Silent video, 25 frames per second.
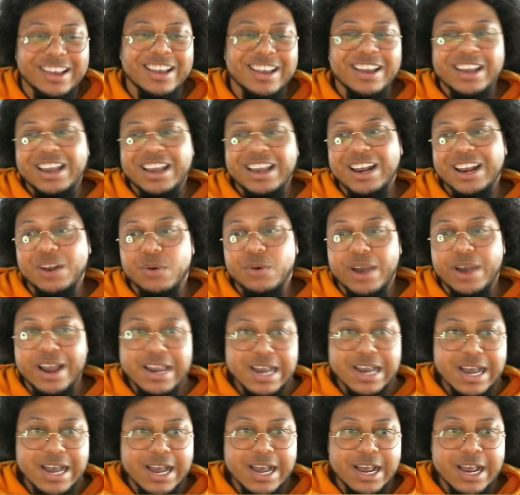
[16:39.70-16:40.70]
Anyway,
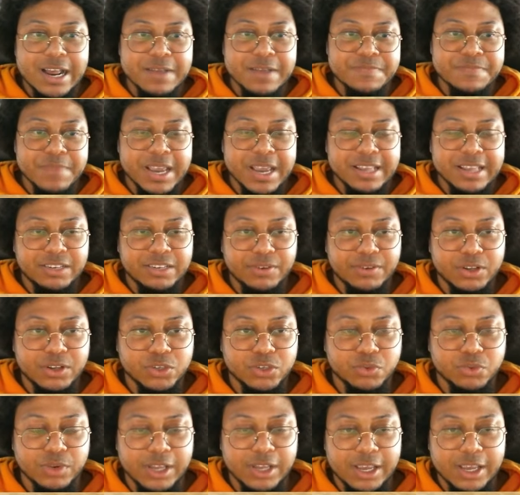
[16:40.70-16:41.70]
man, this video
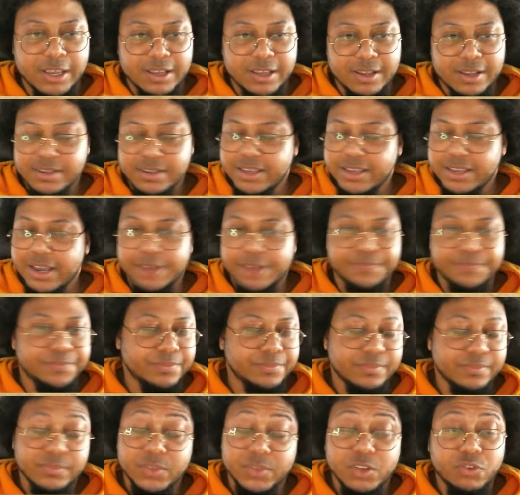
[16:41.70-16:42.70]
is really, yeah,
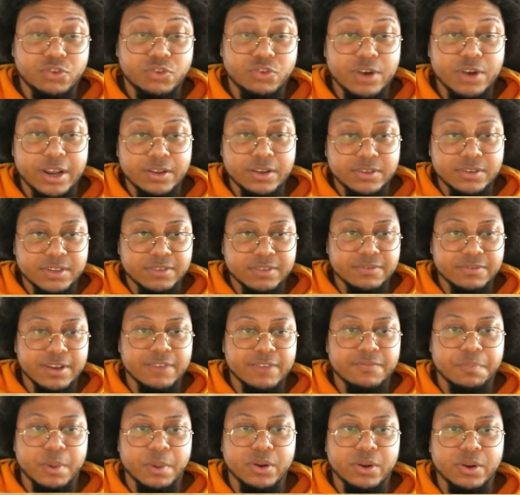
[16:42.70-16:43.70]
trials of
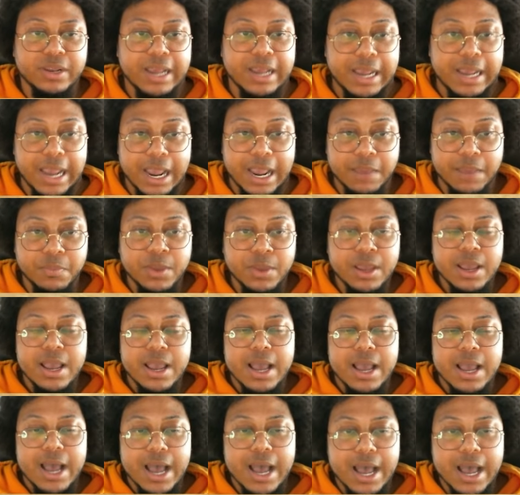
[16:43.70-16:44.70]
building a game.
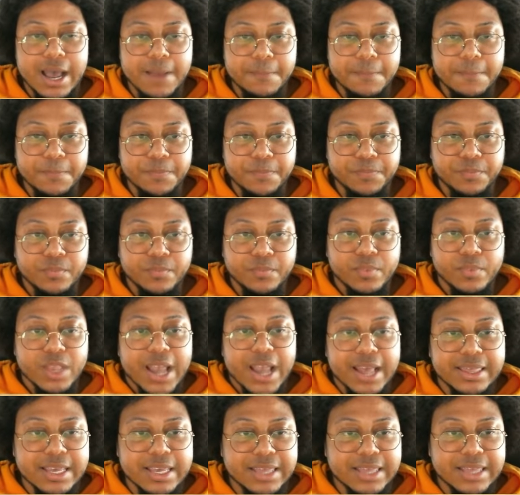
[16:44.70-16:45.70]

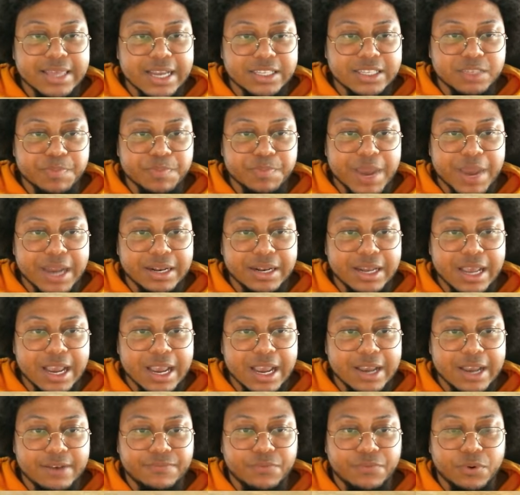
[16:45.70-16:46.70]
I think that's mainly
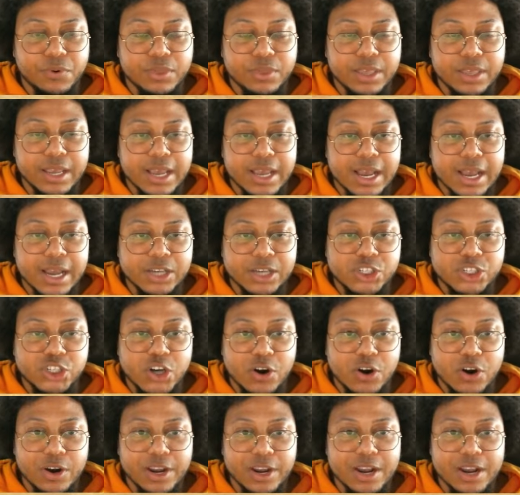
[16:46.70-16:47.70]
it for the
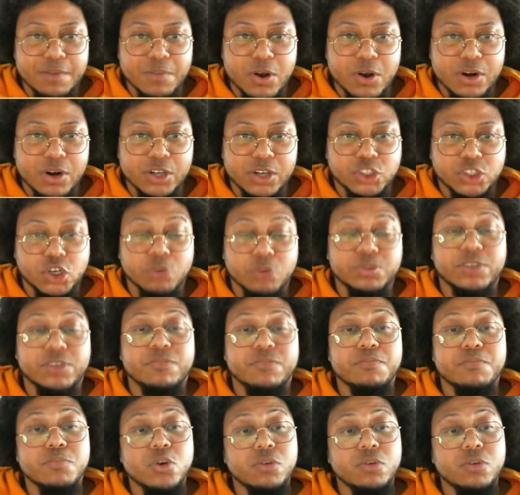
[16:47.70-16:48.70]
Sharingan mode in terms of
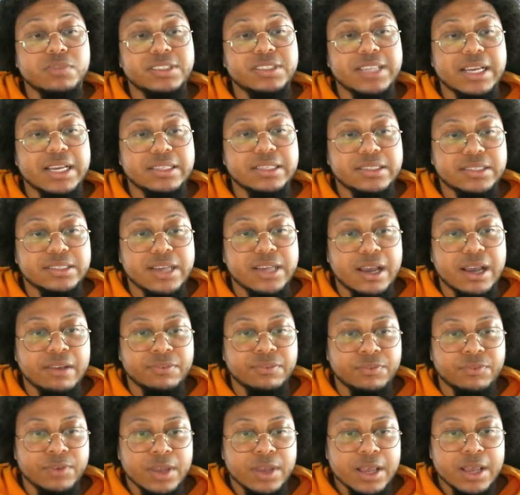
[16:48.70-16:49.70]
moveset
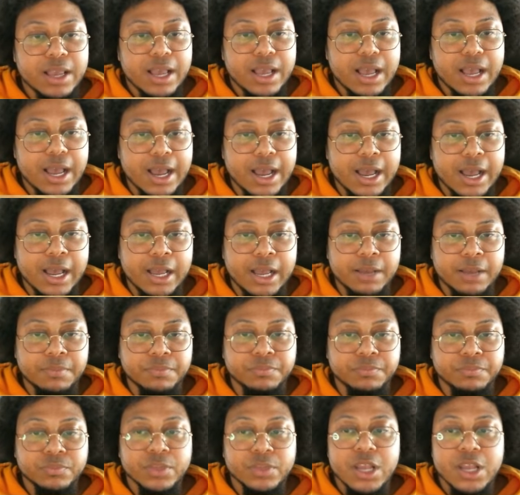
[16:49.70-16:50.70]
stuff.
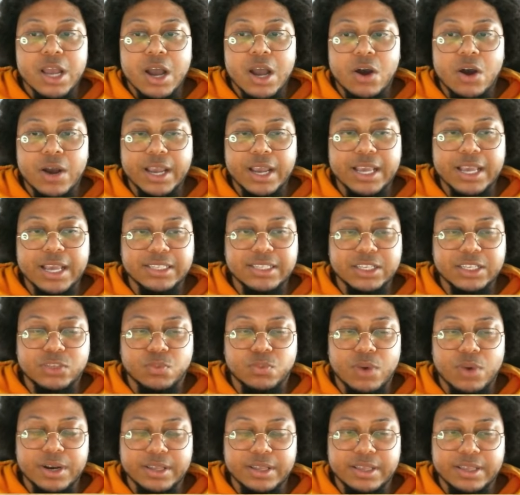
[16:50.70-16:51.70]
Oh, I guess that's
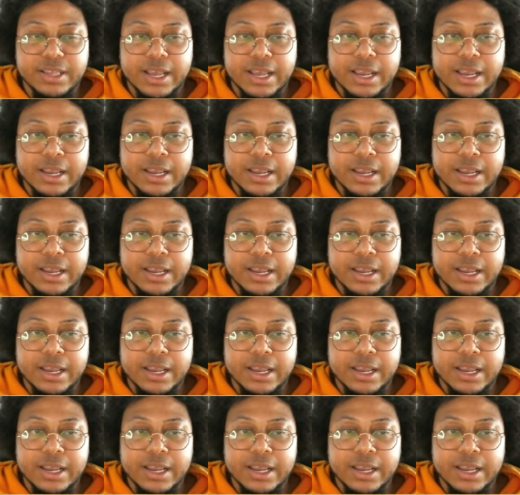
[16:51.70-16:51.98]
one thing.